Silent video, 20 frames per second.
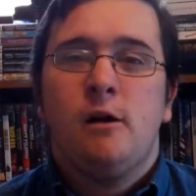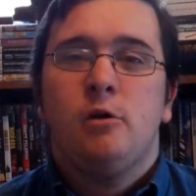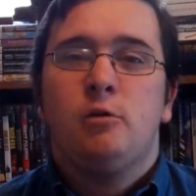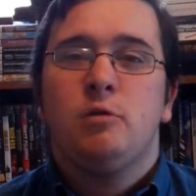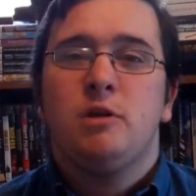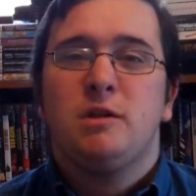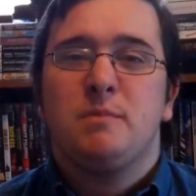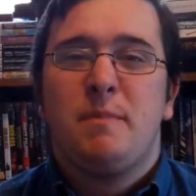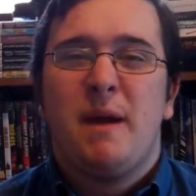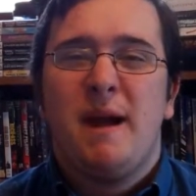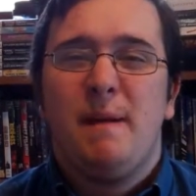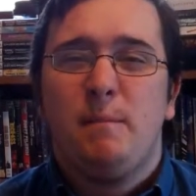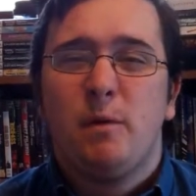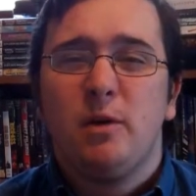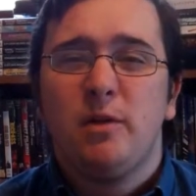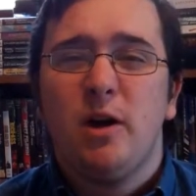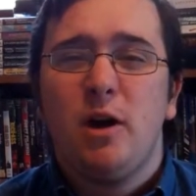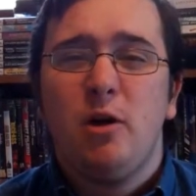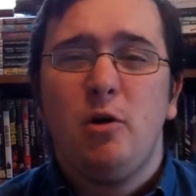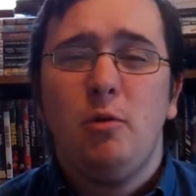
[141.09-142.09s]
With paper
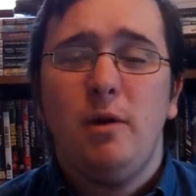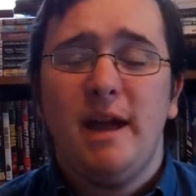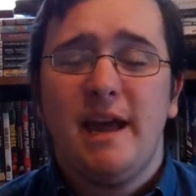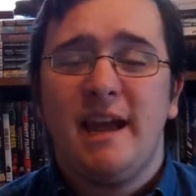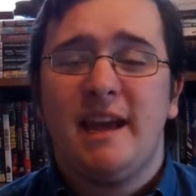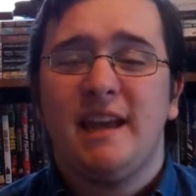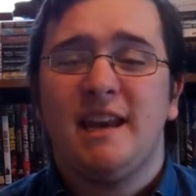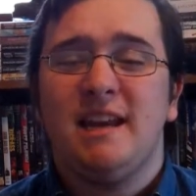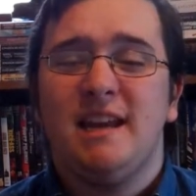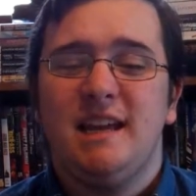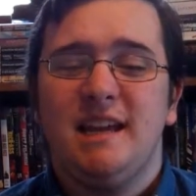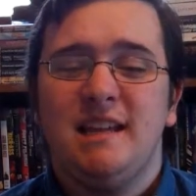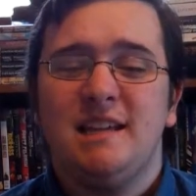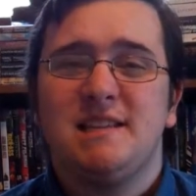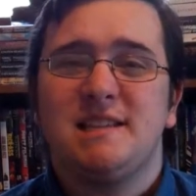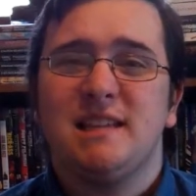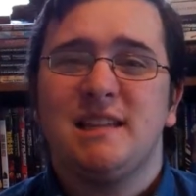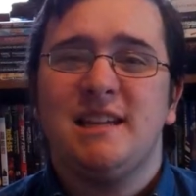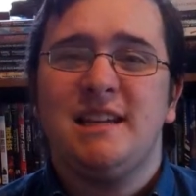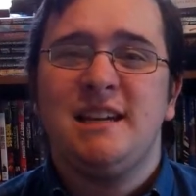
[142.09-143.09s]
though, it can
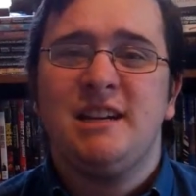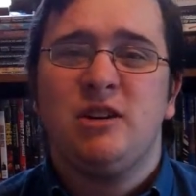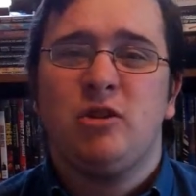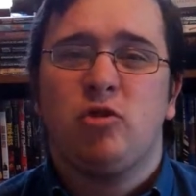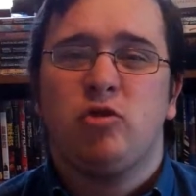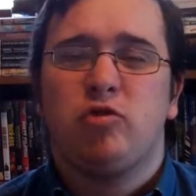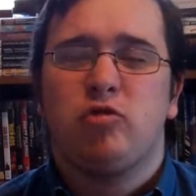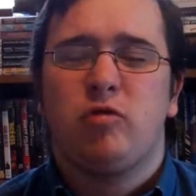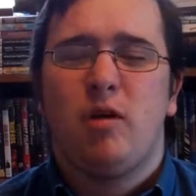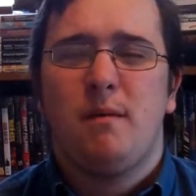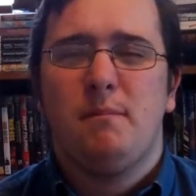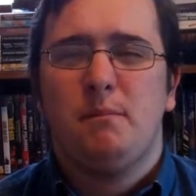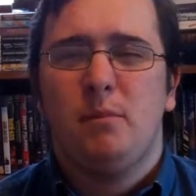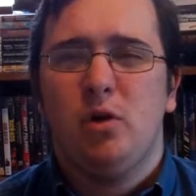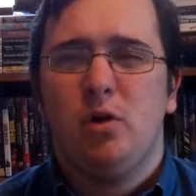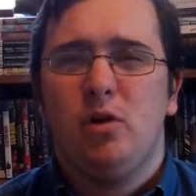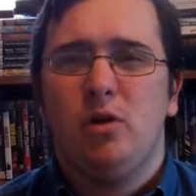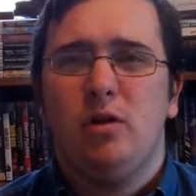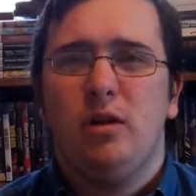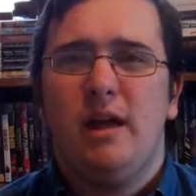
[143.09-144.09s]
easily
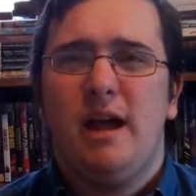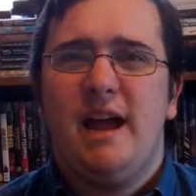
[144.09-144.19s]
crumble